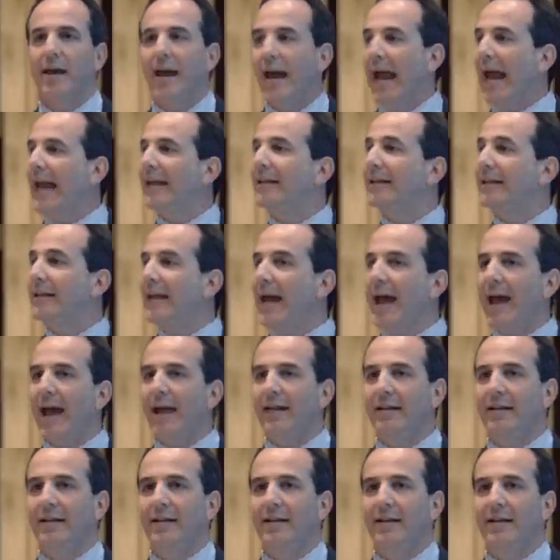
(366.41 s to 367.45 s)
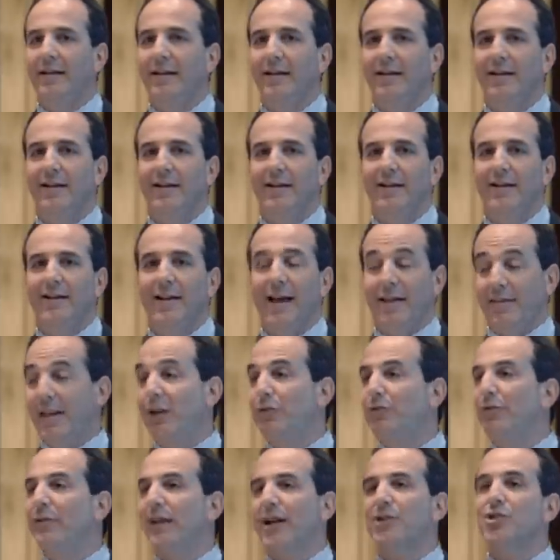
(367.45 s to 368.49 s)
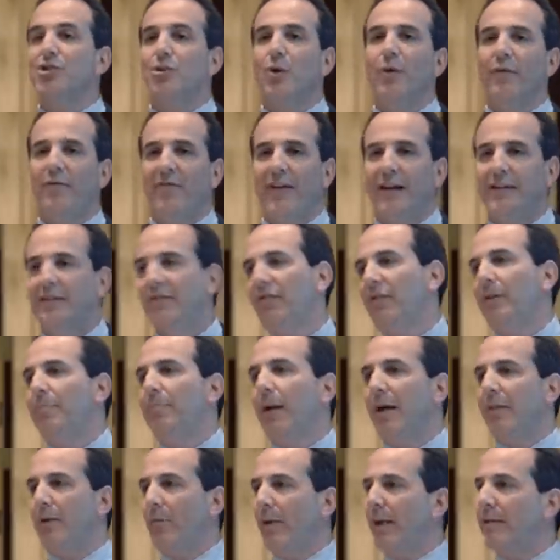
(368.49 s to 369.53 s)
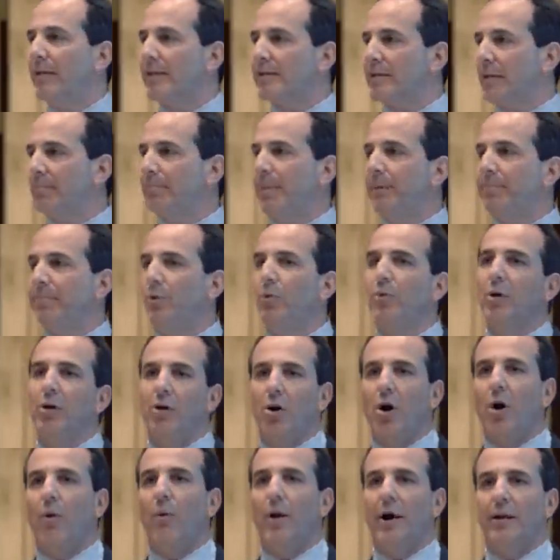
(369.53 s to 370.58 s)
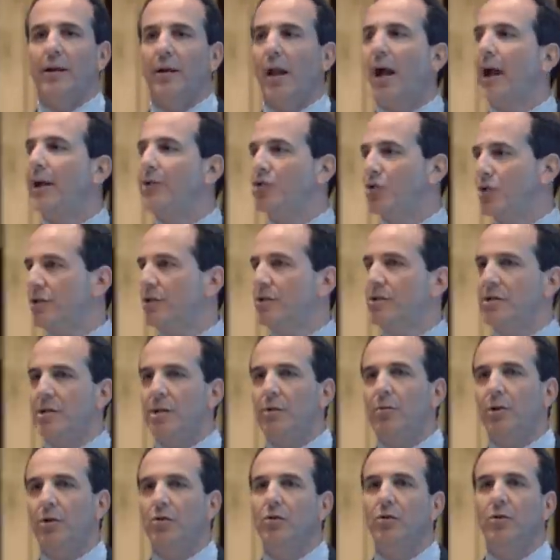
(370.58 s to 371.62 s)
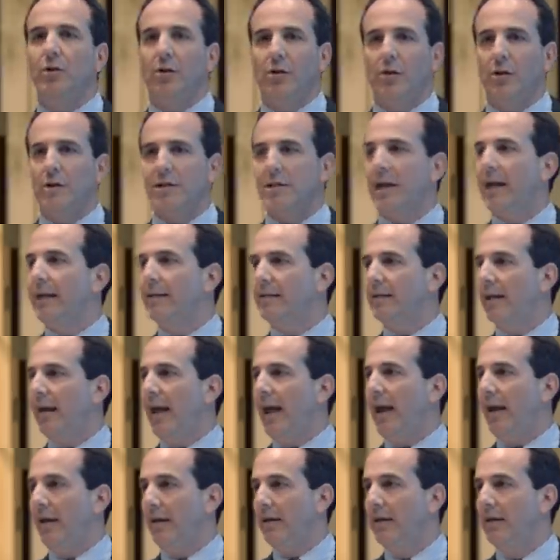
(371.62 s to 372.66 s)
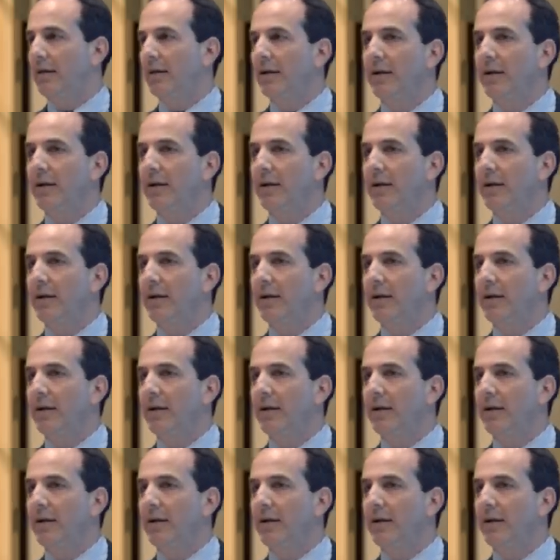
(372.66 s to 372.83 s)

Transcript: and they do that so effectively, by the way, that some people will go online just to see what Google looks like today.